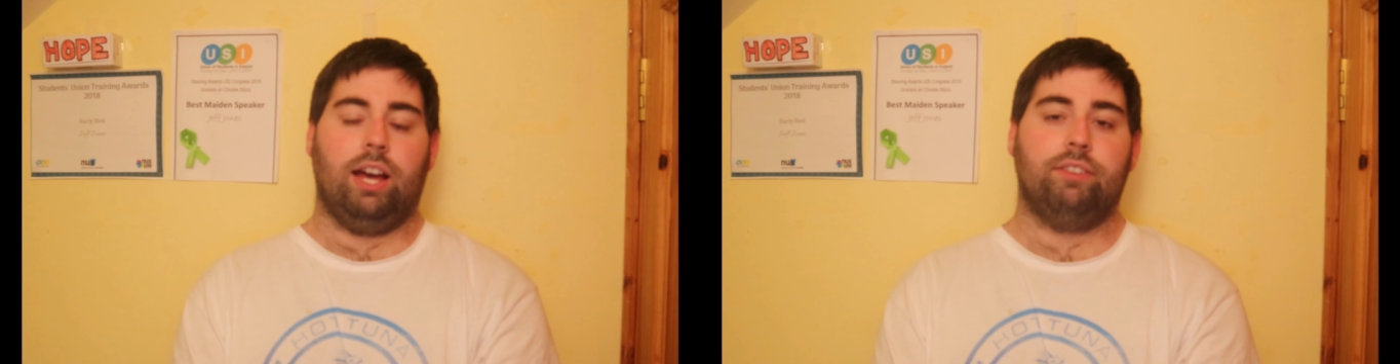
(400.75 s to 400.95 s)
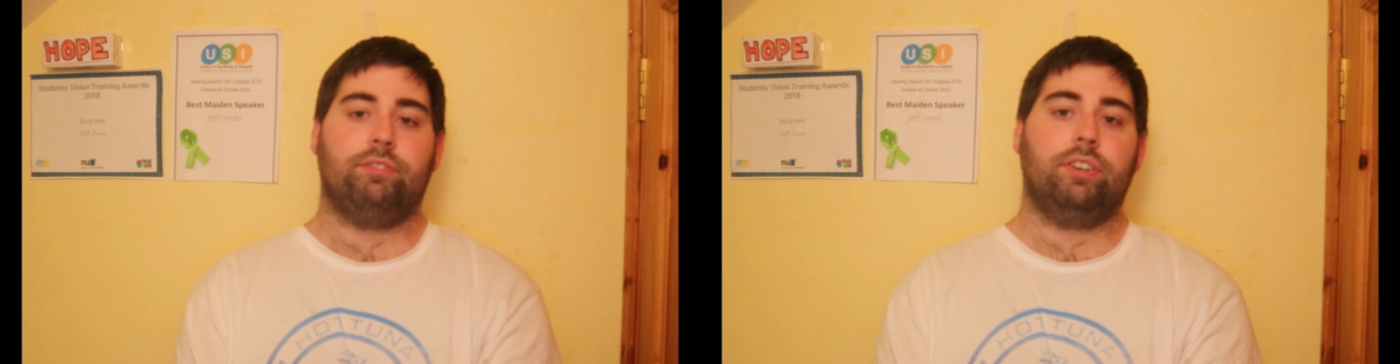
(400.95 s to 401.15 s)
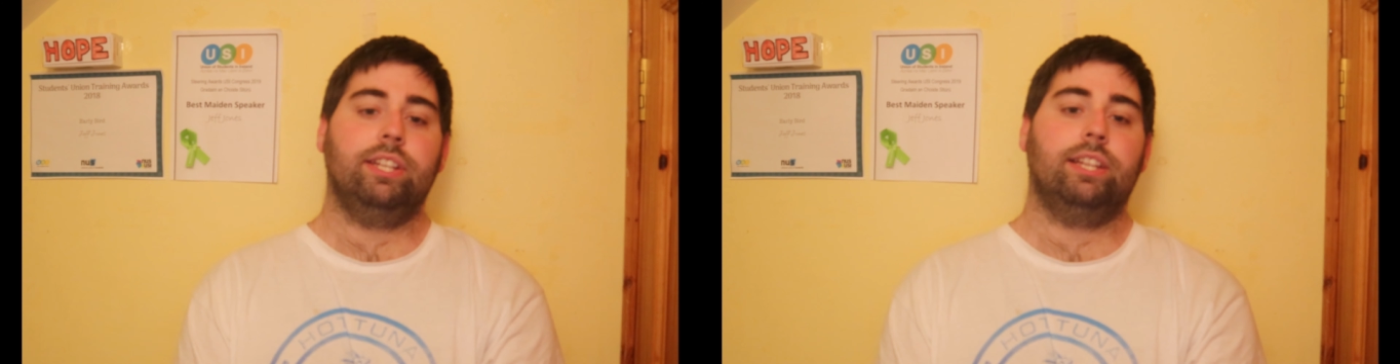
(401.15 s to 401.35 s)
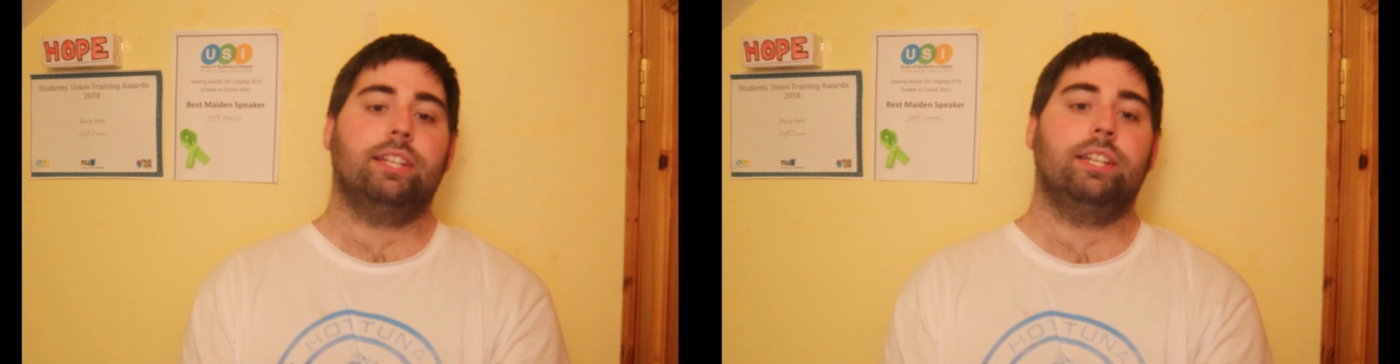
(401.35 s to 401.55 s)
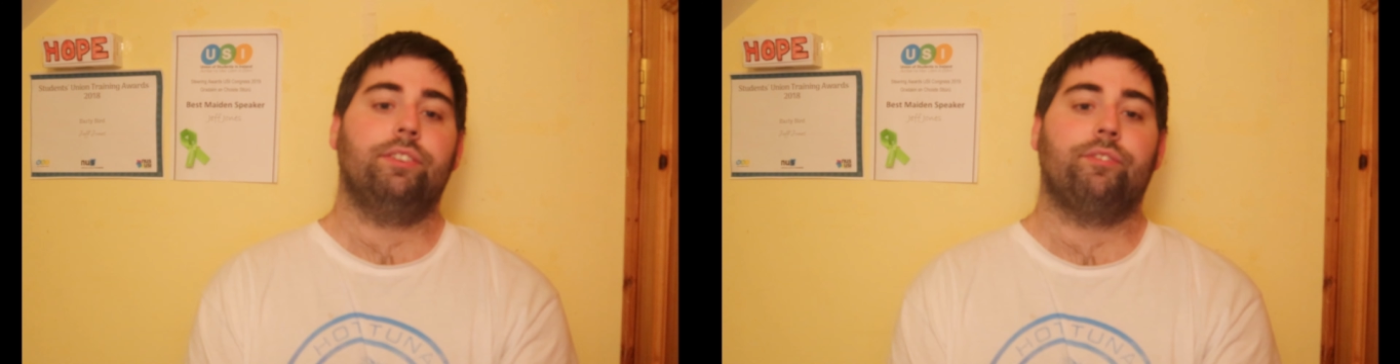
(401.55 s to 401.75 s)
And
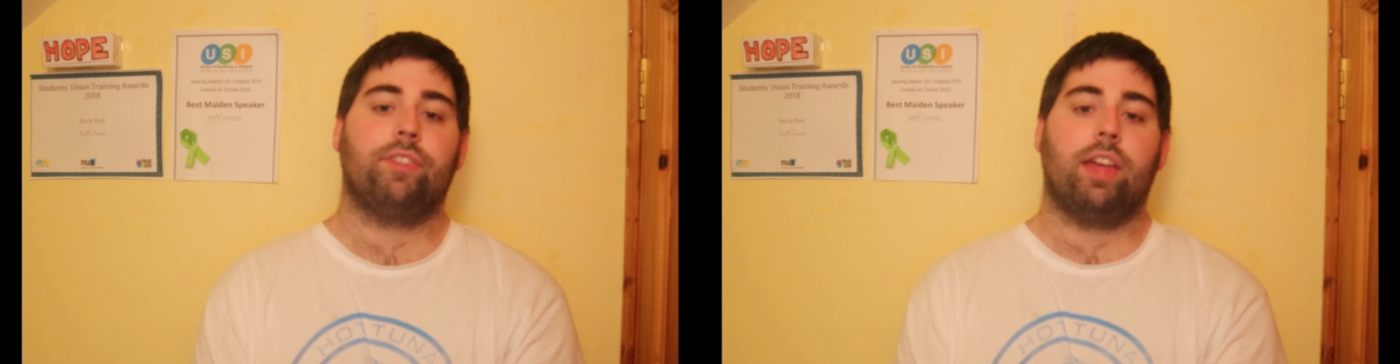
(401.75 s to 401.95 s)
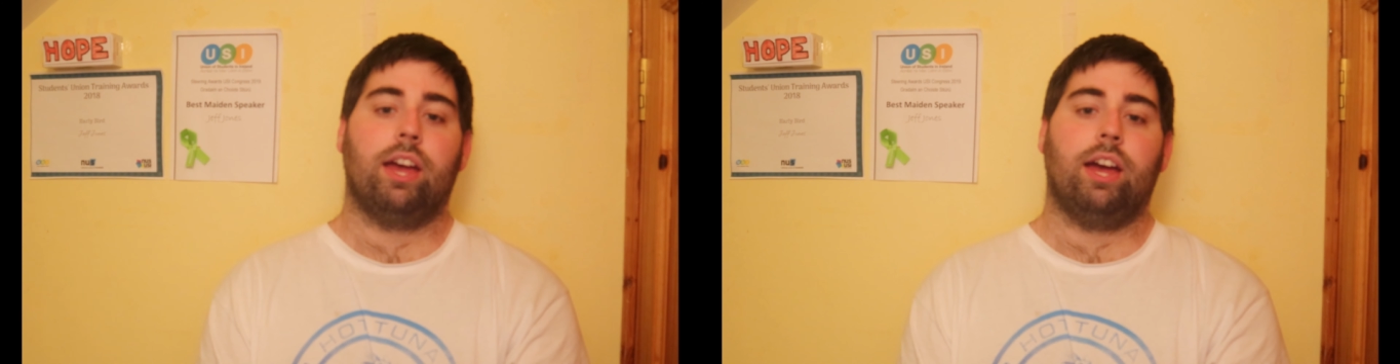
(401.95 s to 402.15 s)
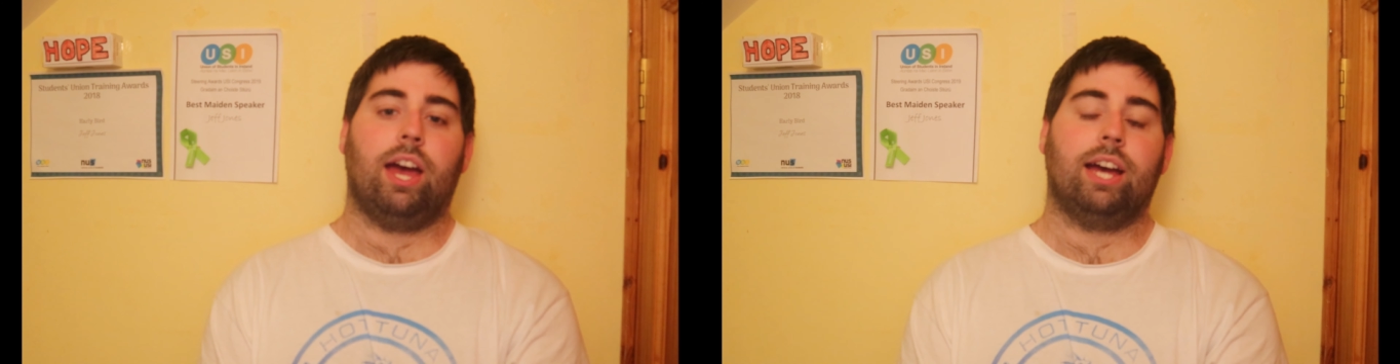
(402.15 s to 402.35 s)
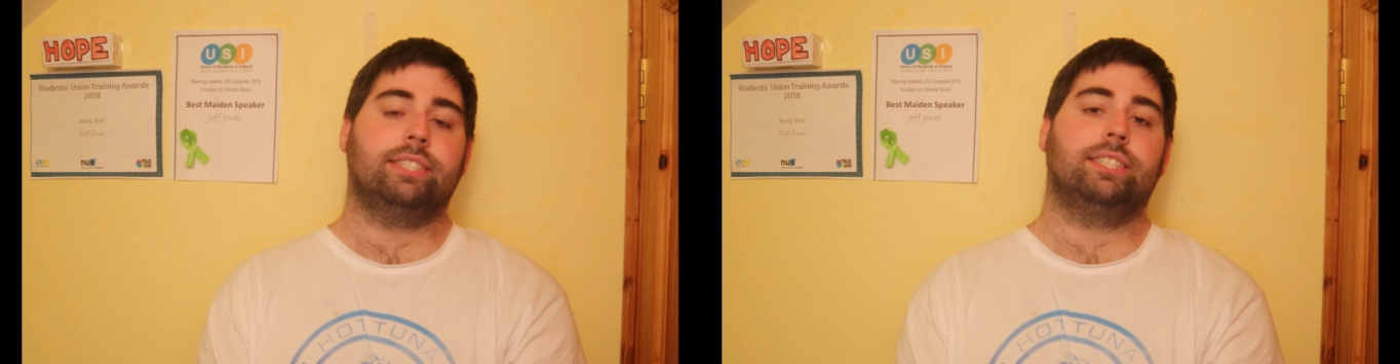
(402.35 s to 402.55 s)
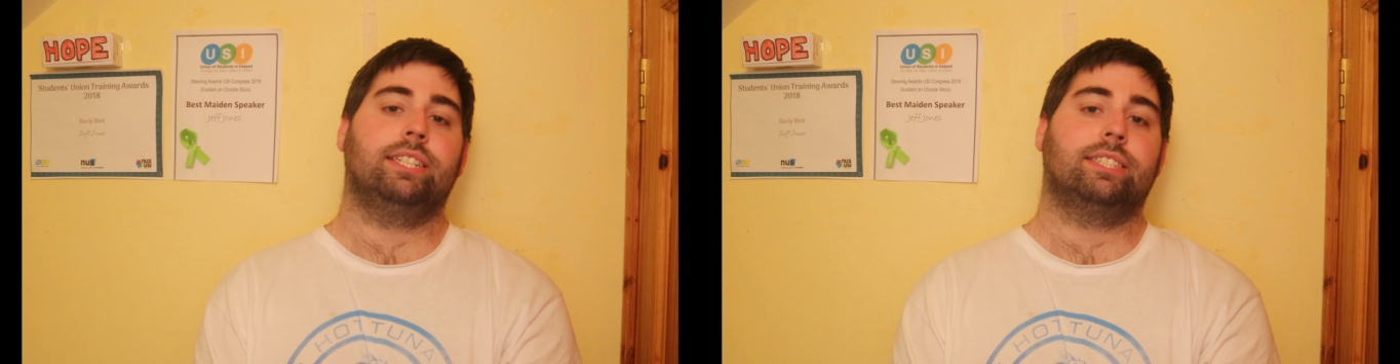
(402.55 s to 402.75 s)
finally,
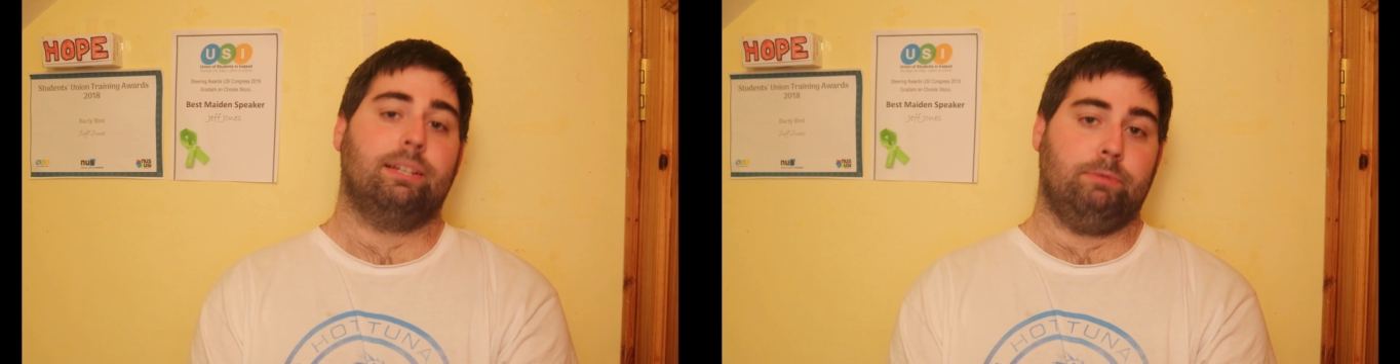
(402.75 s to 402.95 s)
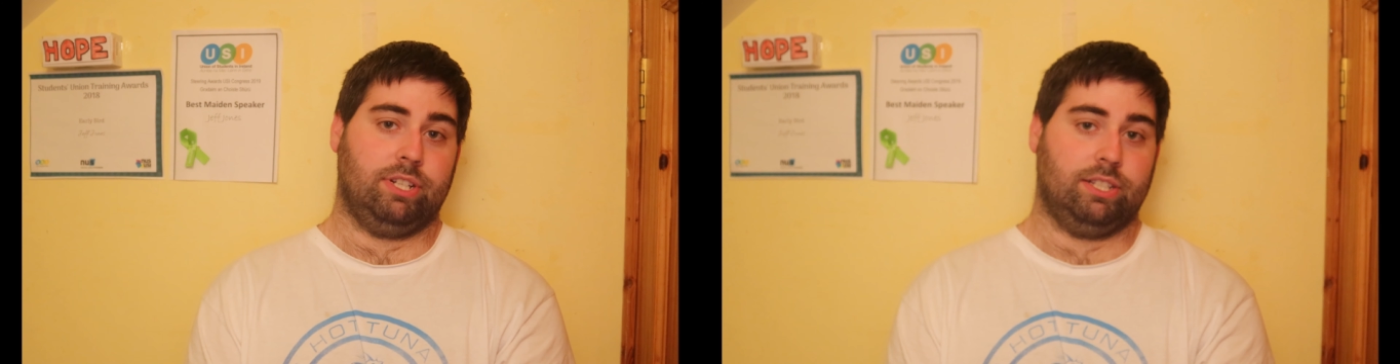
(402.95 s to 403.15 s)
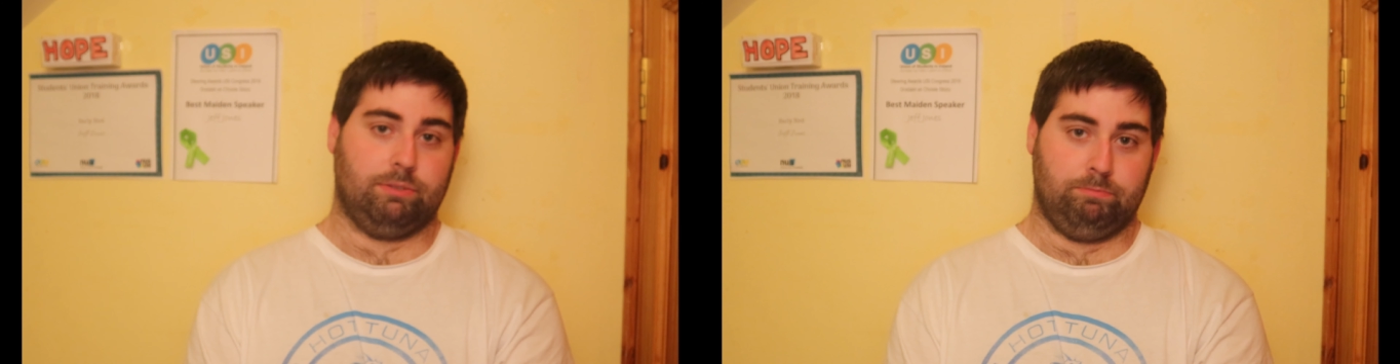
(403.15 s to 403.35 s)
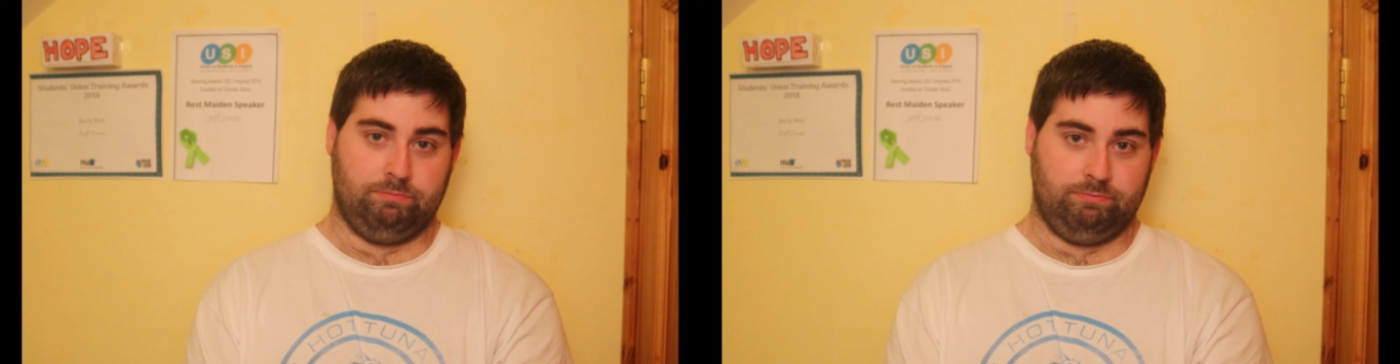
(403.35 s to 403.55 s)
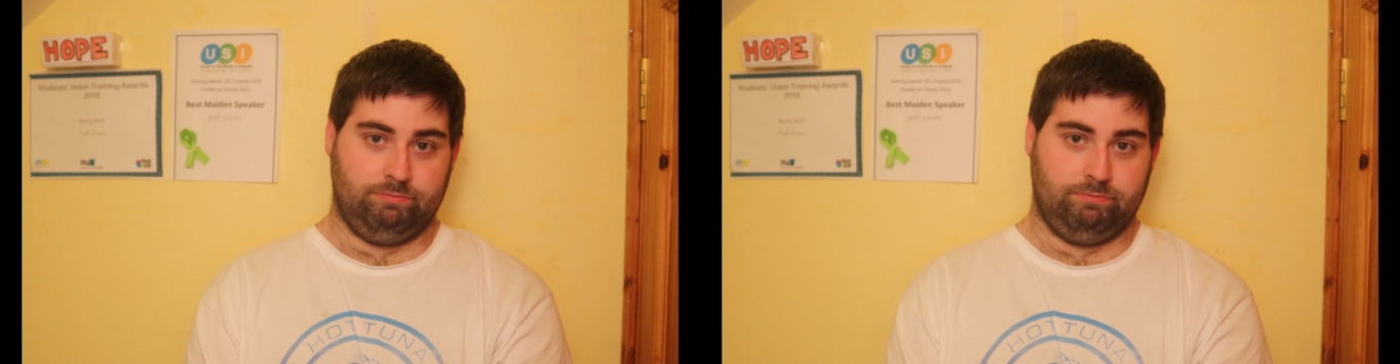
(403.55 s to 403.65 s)
anti-Semitism.